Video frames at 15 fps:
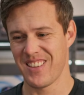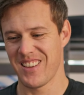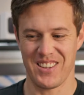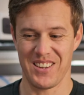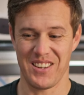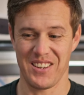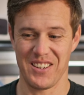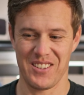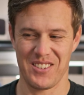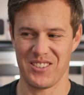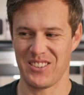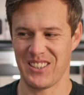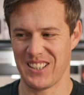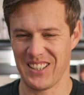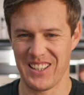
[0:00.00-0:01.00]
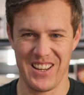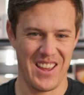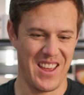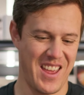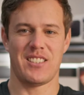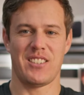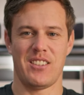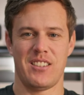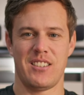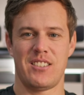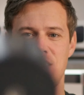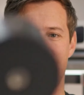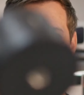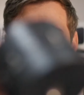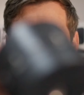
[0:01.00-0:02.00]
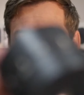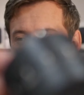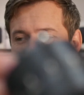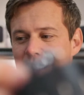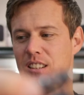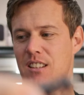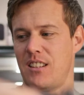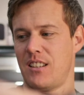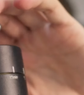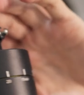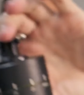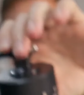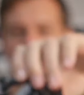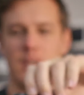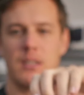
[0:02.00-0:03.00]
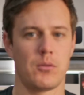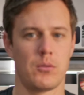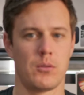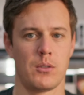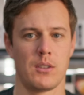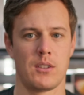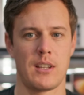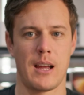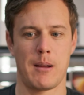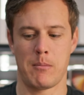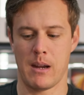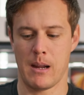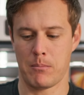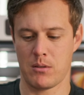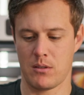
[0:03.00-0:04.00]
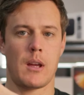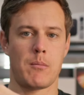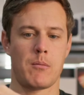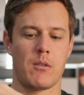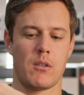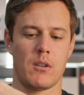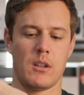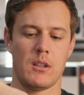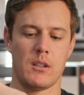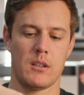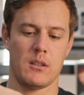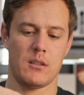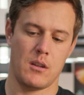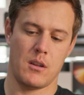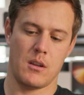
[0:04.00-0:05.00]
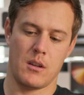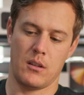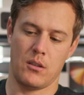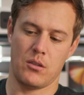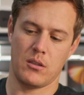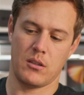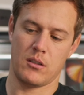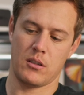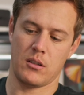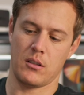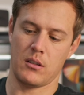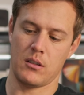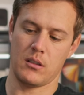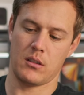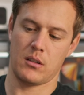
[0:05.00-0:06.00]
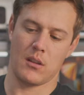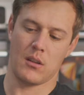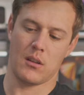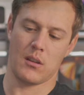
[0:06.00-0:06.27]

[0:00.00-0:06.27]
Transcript: There you guys are ready. So this is actually timer for time lapse. Camera on here, then you just turn it